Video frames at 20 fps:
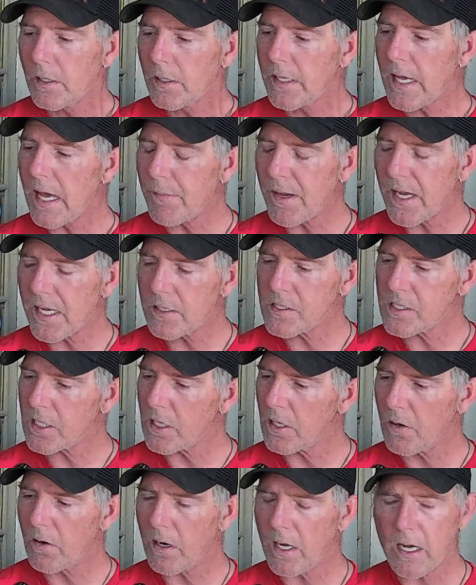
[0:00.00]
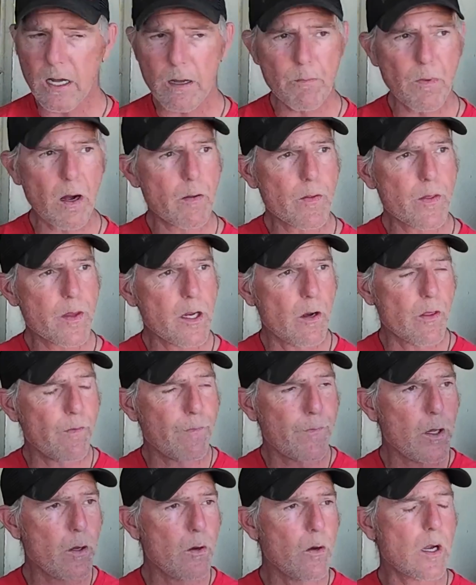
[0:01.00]
man. So the
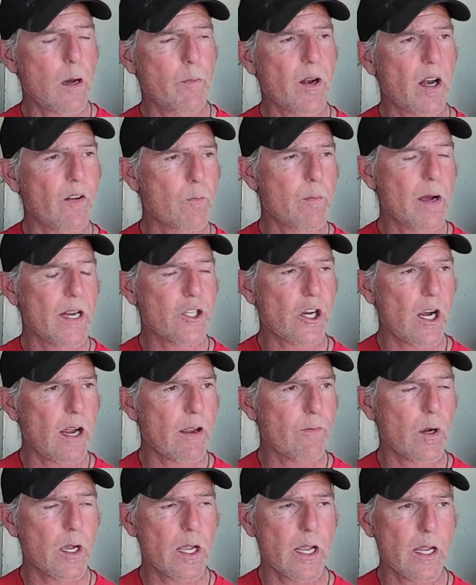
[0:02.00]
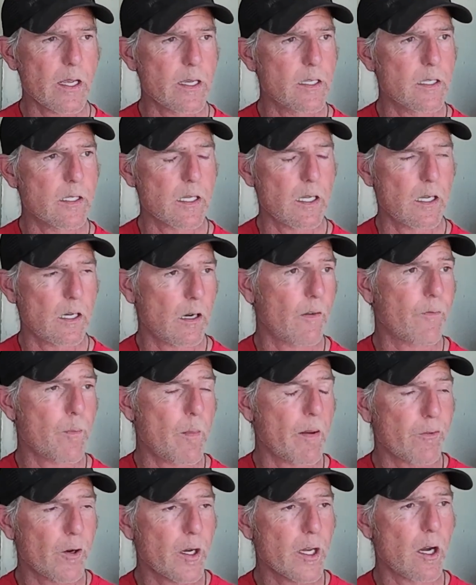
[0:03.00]
view coming off of my driveway is off of my
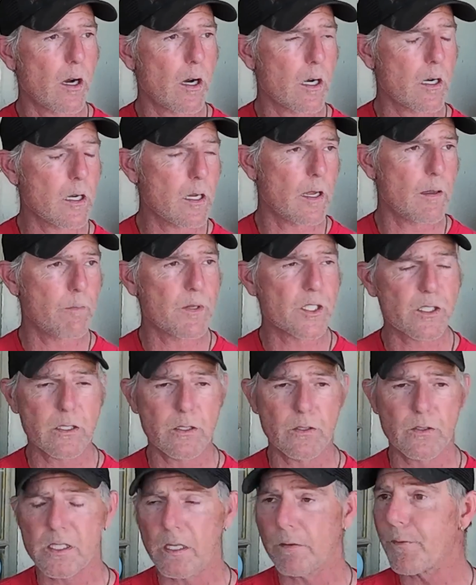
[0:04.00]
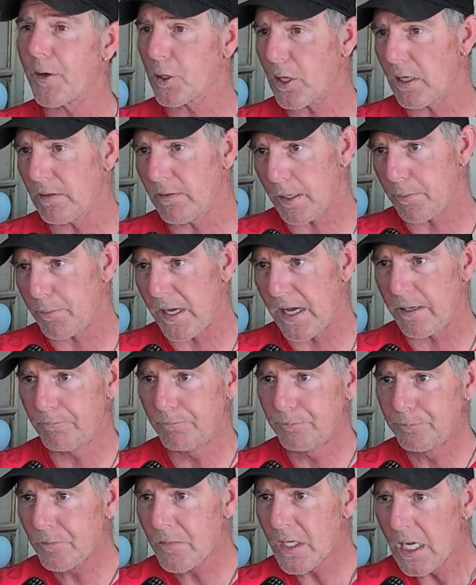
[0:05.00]
front yard is to sun.
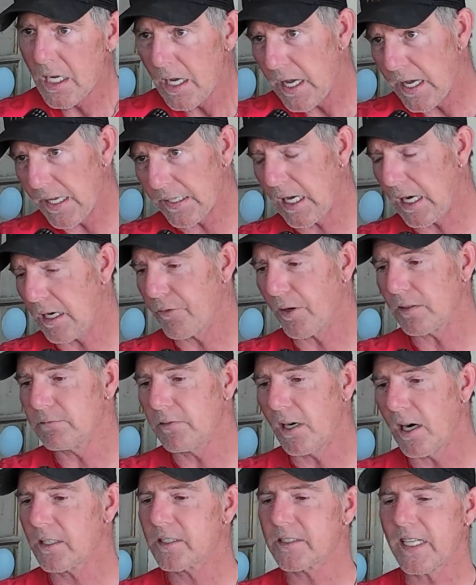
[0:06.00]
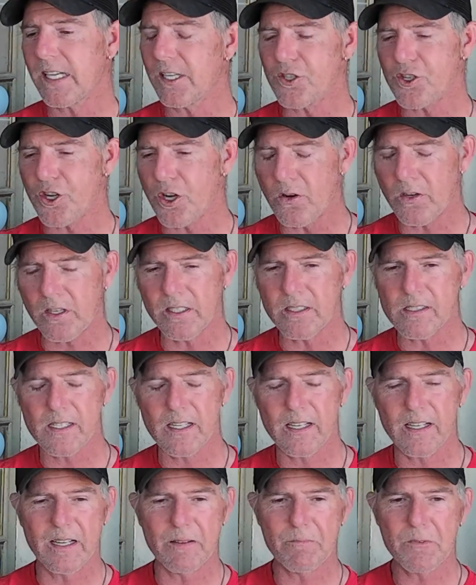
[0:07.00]
And kind of our long-standing joke is,
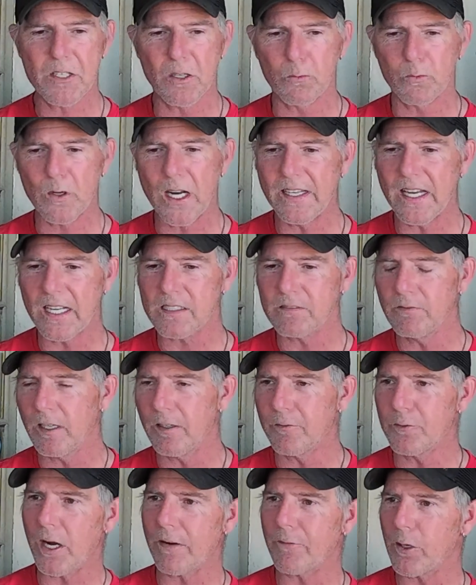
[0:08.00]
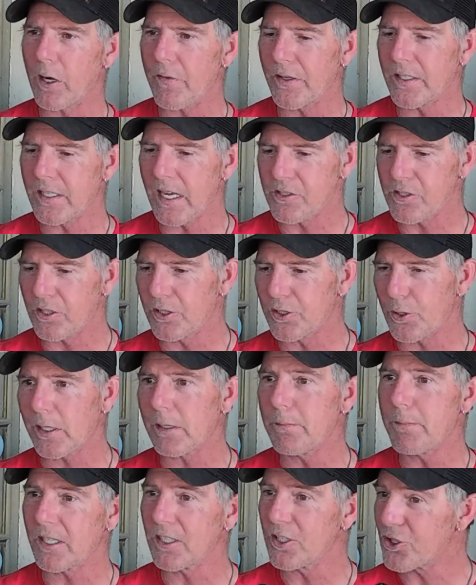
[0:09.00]
rednecks love driving around the desert, drinking
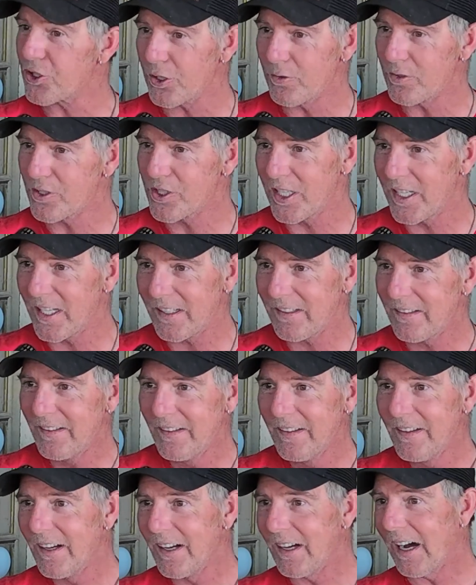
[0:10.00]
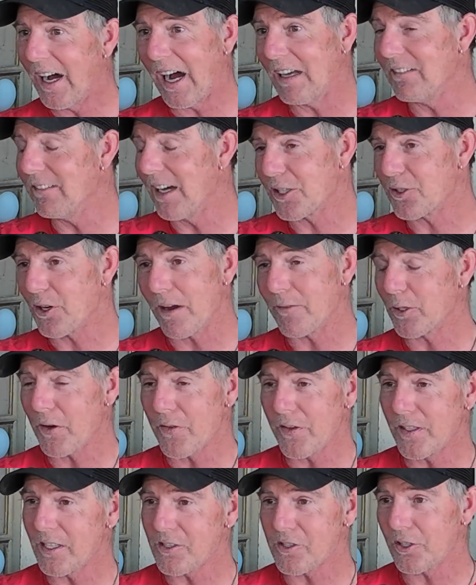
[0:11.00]
beer and shooting shit. I like driving around the
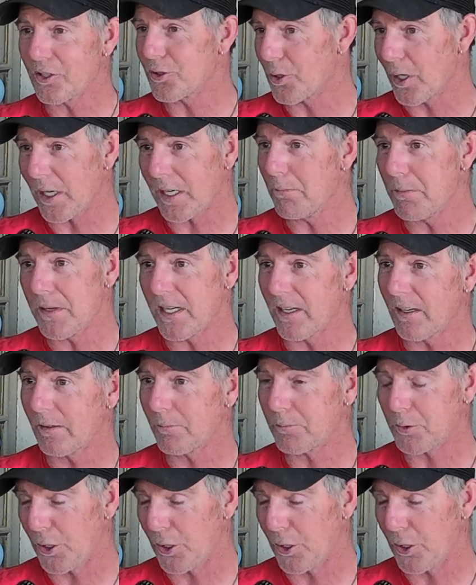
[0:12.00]
desert, drinking beer